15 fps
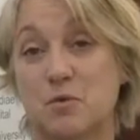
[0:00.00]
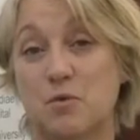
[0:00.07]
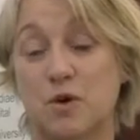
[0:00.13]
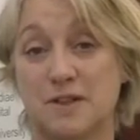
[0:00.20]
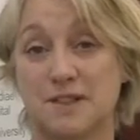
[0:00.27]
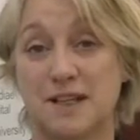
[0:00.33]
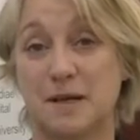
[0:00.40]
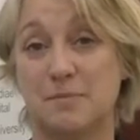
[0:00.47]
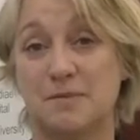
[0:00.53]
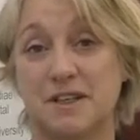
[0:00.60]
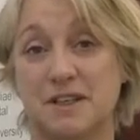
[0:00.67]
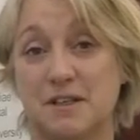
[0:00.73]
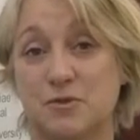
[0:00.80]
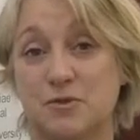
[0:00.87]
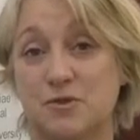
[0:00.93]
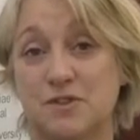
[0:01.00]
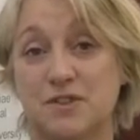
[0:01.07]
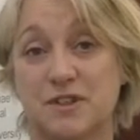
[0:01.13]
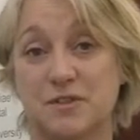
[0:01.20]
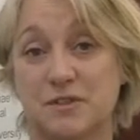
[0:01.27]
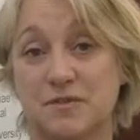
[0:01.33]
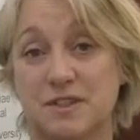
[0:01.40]
what's happening in our own
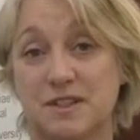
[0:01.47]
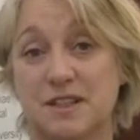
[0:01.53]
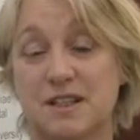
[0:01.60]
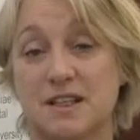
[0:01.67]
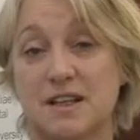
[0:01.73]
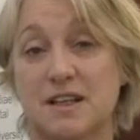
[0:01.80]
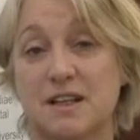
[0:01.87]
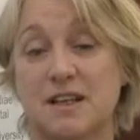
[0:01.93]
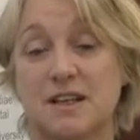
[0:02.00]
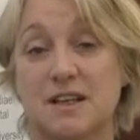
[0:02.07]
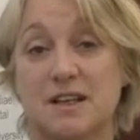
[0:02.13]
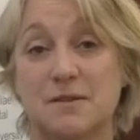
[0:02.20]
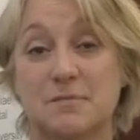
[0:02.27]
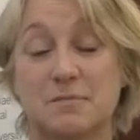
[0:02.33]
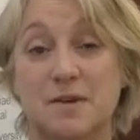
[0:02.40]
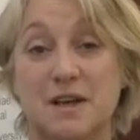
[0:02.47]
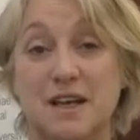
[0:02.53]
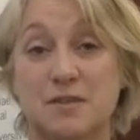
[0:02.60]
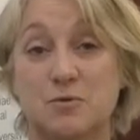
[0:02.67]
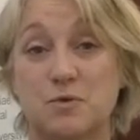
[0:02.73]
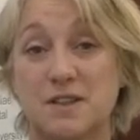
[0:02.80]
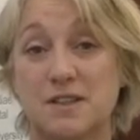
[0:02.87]
service.
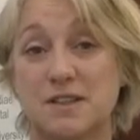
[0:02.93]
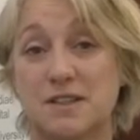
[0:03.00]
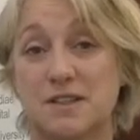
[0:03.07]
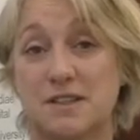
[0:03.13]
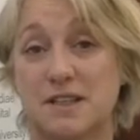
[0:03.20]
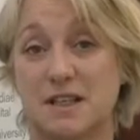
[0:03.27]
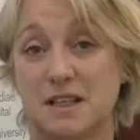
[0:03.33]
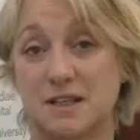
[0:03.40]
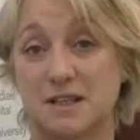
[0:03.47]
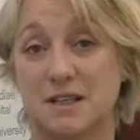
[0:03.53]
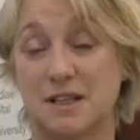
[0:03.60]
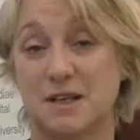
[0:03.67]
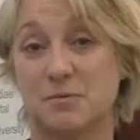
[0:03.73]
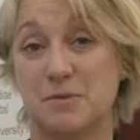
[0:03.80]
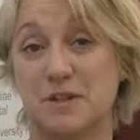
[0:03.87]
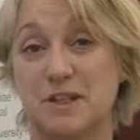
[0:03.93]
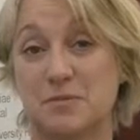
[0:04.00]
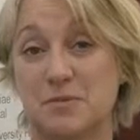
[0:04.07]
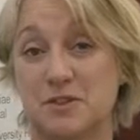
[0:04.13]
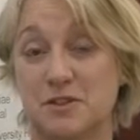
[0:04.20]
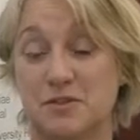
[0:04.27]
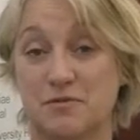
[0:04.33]
And with this data and being
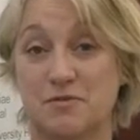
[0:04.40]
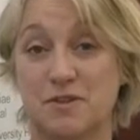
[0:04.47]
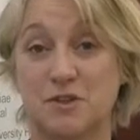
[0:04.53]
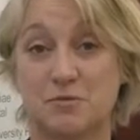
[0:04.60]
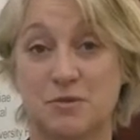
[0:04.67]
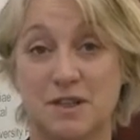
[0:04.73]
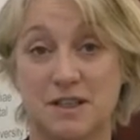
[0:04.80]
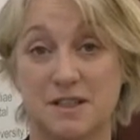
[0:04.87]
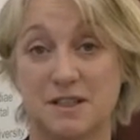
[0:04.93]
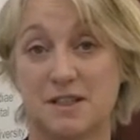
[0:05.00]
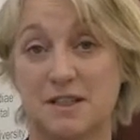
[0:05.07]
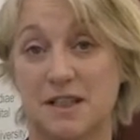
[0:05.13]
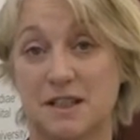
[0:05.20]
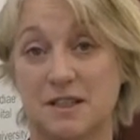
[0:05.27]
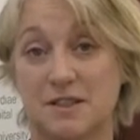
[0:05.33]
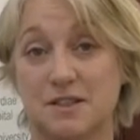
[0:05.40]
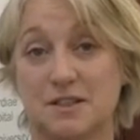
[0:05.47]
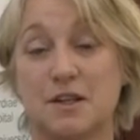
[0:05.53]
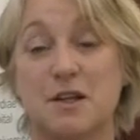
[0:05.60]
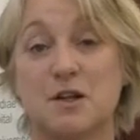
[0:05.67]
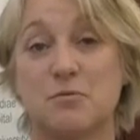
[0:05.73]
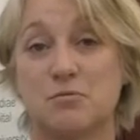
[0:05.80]
able to visualise the data,
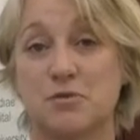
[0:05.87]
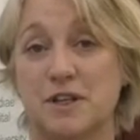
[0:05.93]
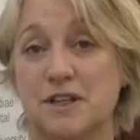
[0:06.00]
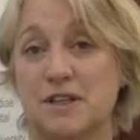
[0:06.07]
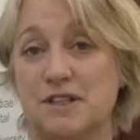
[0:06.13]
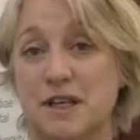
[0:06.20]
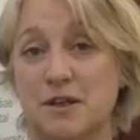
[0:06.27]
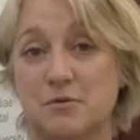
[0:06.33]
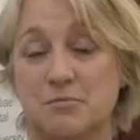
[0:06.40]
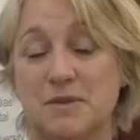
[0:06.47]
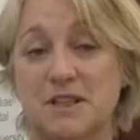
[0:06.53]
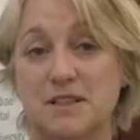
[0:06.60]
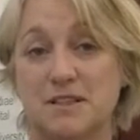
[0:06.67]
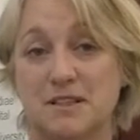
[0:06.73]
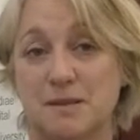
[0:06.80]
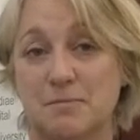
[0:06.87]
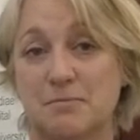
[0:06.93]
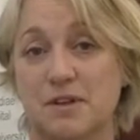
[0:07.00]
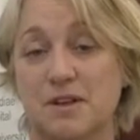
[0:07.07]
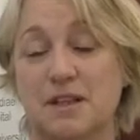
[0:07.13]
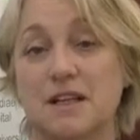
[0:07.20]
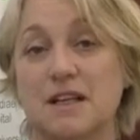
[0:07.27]
break it down, make it
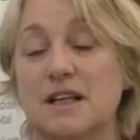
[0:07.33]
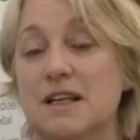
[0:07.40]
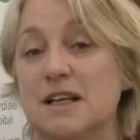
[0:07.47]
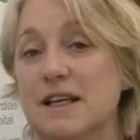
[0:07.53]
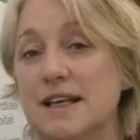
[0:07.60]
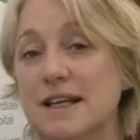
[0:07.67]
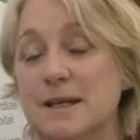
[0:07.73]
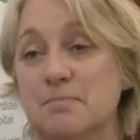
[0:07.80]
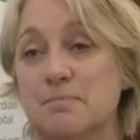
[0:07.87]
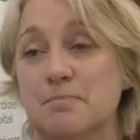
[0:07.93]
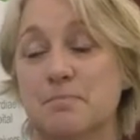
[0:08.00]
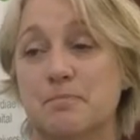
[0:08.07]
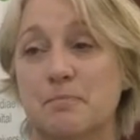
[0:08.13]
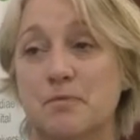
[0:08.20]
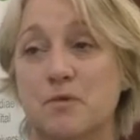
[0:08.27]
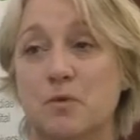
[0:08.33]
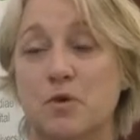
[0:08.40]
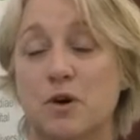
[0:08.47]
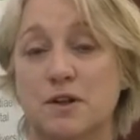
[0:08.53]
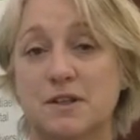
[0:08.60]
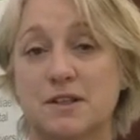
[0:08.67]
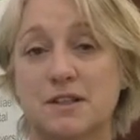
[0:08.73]
simple,
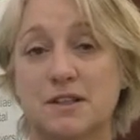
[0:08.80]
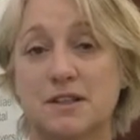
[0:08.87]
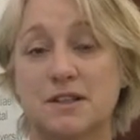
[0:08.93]
what